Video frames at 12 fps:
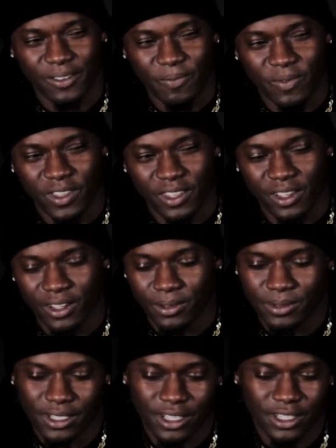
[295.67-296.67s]
You know what I'm
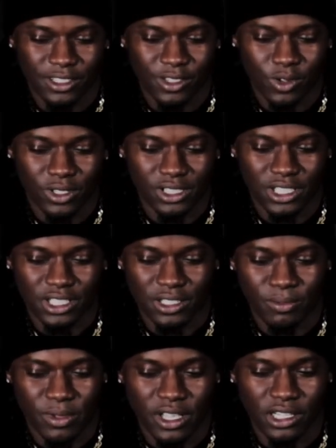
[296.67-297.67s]
saying? So it's just
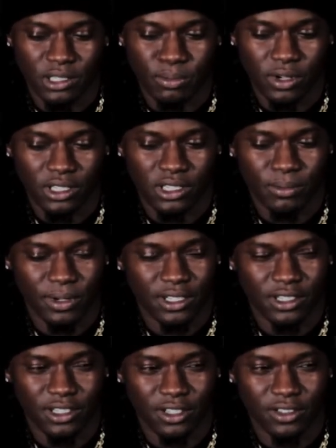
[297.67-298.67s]
me expressing
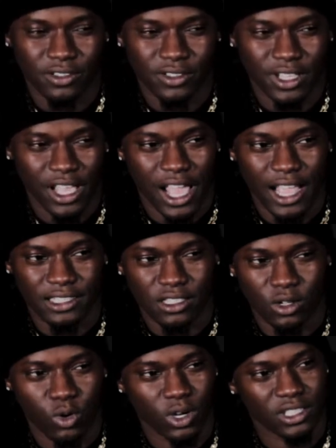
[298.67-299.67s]
myself and asking
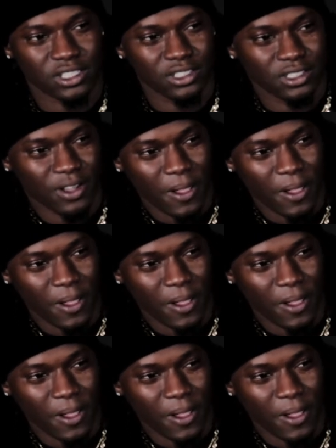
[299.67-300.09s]
questions.